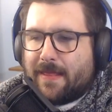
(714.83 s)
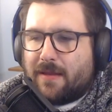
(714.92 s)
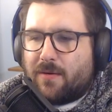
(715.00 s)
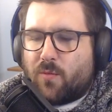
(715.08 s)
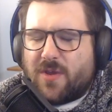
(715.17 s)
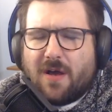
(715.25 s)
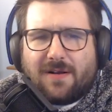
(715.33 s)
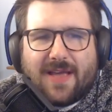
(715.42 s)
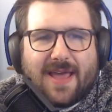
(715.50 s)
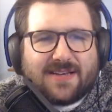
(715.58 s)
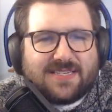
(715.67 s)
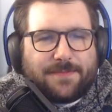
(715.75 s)
we all
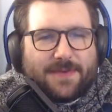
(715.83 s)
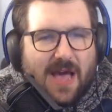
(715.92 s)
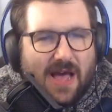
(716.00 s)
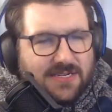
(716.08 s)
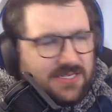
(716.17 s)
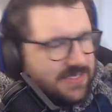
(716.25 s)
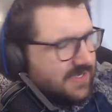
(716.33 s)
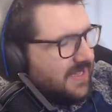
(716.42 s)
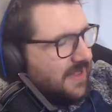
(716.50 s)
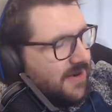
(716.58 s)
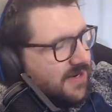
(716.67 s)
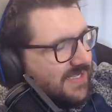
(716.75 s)
kind of subconsciously
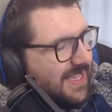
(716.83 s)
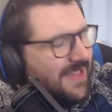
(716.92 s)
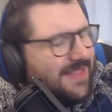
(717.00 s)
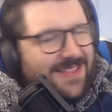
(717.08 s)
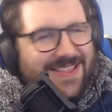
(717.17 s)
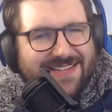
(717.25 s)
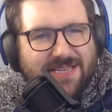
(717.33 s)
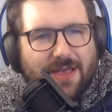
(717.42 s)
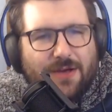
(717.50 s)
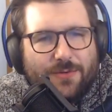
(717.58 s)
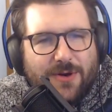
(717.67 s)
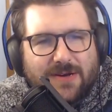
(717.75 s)
understand that that's
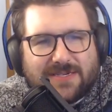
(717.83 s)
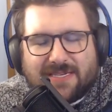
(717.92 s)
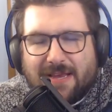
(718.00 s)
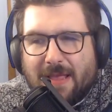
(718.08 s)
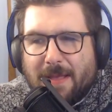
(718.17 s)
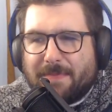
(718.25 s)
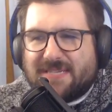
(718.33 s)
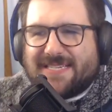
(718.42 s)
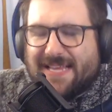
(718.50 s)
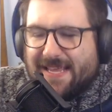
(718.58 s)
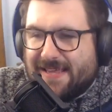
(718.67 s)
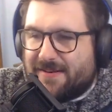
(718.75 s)
how it works, but
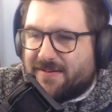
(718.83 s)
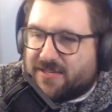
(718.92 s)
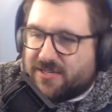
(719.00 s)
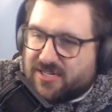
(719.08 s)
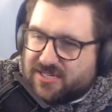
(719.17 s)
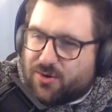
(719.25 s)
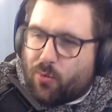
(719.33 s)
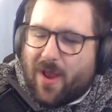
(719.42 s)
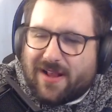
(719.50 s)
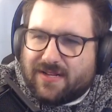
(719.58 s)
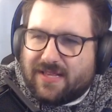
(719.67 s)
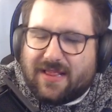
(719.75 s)
seeing it just
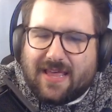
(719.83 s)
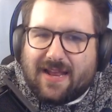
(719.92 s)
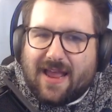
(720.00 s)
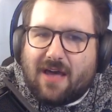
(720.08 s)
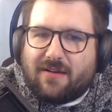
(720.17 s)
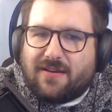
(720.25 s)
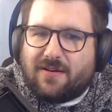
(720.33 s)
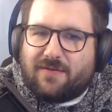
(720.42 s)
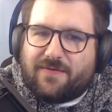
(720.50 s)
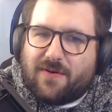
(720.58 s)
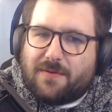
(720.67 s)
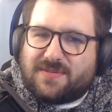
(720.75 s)
directly laid out here
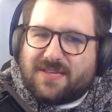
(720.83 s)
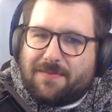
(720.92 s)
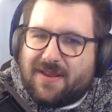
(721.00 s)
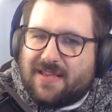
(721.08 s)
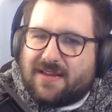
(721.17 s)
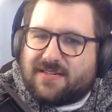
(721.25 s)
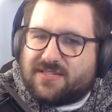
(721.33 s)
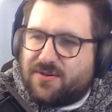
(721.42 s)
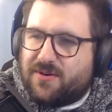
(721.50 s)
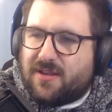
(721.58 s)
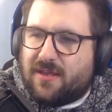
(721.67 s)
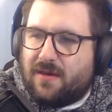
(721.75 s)
from somebody at a
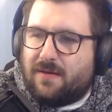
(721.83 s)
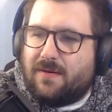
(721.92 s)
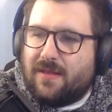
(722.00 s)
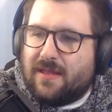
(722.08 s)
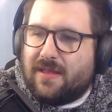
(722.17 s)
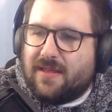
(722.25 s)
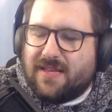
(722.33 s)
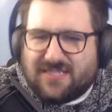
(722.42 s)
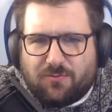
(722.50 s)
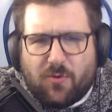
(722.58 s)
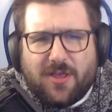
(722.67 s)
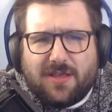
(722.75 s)
studio is
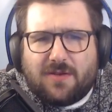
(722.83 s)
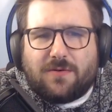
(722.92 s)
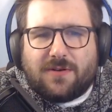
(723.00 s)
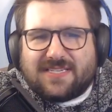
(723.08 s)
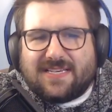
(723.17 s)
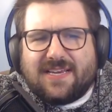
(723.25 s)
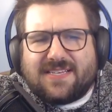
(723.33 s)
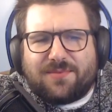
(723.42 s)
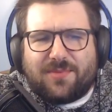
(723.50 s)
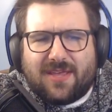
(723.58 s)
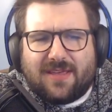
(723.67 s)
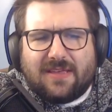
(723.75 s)
really cool to see to
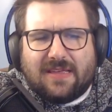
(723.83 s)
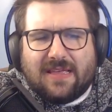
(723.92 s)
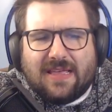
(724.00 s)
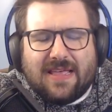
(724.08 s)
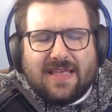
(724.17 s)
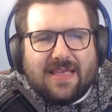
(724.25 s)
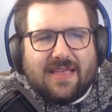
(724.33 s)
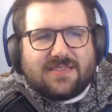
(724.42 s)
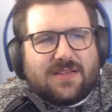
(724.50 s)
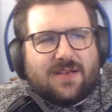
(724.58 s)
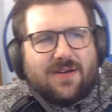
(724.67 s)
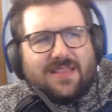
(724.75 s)
me. And
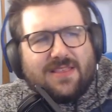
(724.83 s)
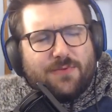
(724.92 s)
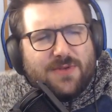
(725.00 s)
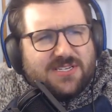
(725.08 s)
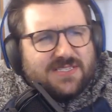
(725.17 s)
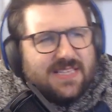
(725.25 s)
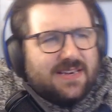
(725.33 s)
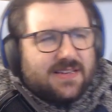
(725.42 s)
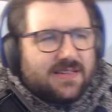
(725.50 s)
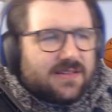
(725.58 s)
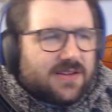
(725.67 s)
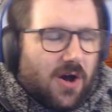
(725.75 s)
I think we just need
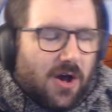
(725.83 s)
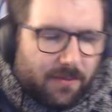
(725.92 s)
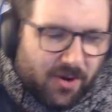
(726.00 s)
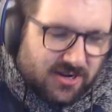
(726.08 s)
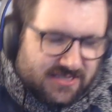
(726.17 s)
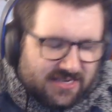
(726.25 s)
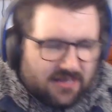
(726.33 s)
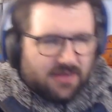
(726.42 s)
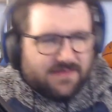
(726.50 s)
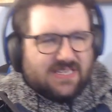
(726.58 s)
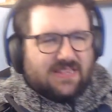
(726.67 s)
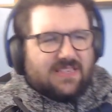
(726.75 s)
to calm
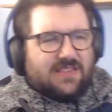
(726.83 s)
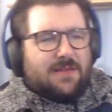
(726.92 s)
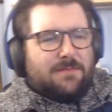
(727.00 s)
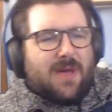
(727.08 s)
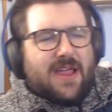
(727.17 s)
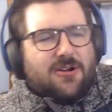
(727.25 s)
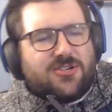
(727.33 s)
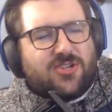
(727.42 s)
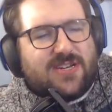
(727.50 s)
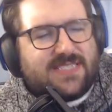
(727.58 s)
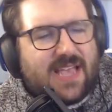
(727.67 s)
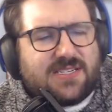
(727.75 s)
ourselves in
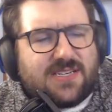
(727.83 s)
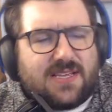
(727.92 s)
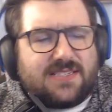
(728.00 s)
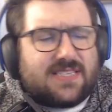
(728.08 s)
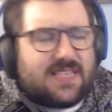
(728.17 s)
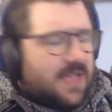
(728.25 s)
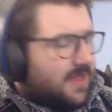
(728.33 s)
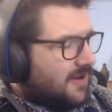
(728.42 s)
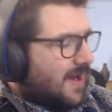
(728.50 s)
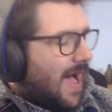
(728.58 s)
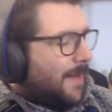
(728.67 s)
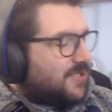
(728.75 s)
microtransaction, because the other
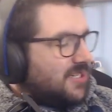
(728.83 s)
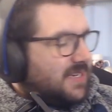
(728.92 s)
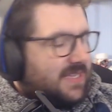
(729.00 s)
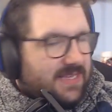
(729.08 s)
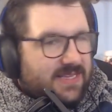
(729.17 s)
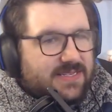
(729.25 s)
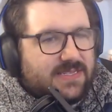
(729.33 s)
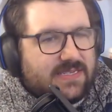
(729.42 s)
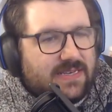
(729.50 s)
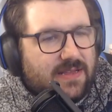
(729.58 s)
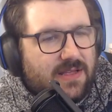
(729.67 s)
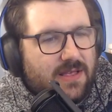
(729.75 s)
option is
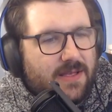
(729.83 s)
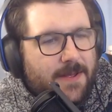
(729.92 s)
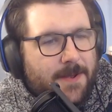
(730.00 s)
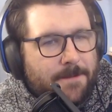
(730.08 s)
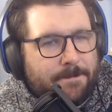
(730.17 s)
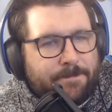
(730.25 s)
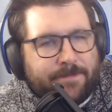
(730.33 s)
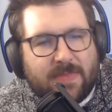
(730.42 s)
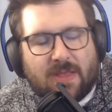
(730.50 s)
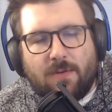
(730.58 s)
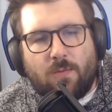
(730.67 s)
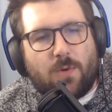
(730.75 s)

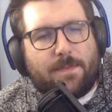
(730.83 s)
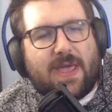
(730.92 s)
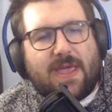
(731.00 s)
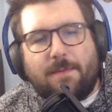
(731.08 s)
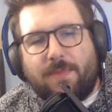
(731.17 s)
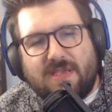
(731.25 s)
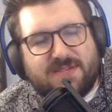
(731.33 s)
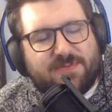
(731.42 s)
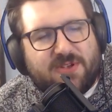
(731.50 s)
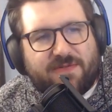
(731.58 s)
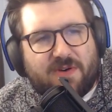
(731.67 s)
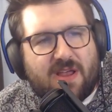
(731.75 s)
we're paying
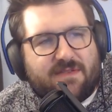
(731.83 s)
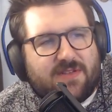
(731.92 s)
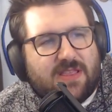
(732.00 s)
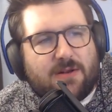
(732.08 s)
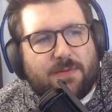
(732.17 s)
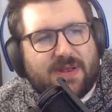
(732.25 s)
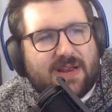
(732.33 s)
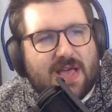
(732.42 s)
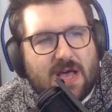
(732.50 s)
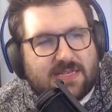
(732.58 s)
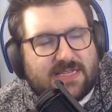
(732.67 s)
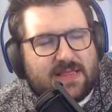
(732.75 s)
piecemeal for every little bit of
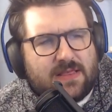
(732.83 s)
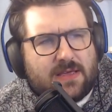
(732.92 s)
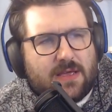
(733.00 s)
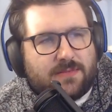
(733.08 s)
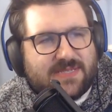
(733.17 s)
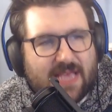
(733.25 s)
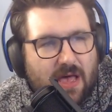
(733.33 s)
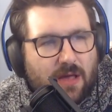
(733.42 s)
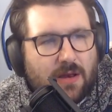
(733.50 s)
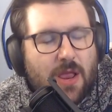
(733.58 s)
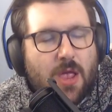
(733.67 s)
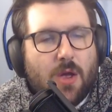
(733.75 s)
content that comes
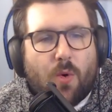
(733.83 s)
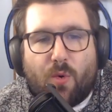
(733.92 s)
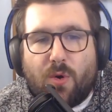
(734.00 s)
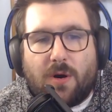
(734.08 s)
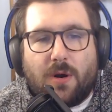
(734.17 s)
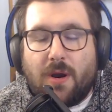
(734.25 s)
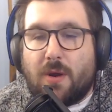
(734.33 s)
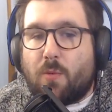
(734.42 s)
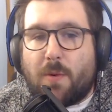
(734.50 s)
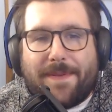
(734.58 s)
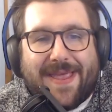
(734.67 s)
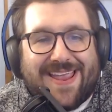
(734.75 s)
out, or
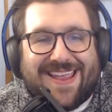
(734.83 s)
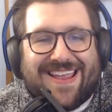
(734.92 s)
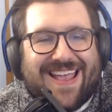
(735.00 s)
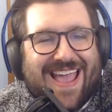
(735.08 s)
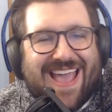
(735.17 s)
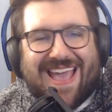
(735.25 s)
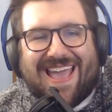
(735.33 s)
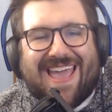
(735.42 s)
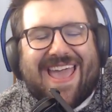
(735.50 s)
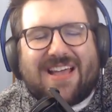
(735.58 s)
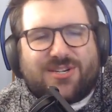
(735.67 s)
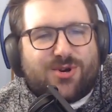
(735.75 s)
we're paying
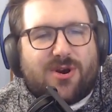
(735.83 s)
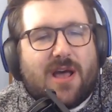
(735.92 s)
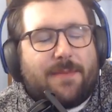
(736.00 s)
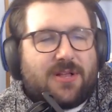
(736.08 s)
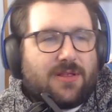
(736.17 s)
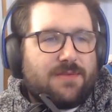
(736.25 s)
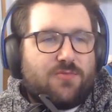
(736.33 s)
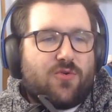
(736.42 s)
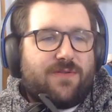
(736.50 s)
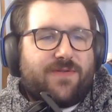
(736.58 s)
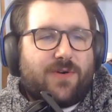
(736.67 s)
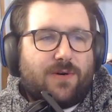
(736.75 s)
astronomically more
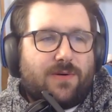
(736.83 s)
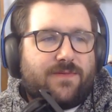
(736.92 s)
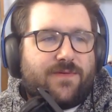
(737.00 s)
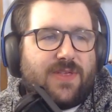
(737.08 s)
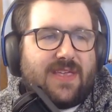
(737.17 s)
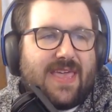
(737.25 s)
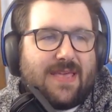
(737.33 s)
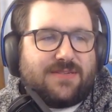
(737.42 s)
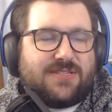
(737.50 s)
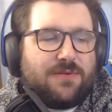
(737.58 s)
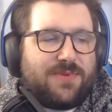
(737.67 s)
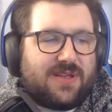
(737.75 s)
for the games
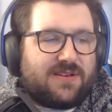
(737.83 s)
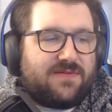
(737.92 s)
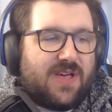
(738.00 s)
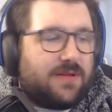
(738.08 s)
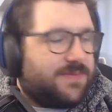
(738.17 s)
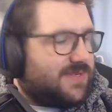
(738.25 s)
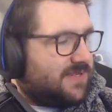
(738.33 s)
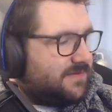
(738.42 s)
that are being developed.